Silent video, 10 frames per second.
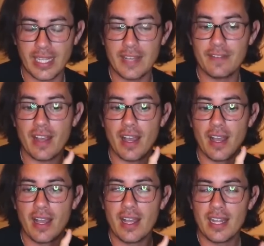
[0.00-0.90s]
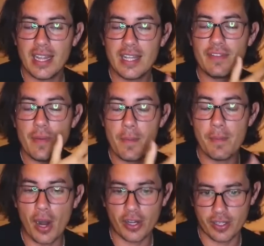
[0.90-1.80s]
leave
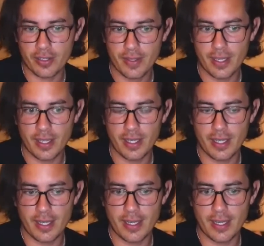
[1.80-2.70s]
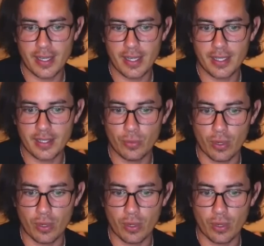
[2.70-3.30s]
mark in the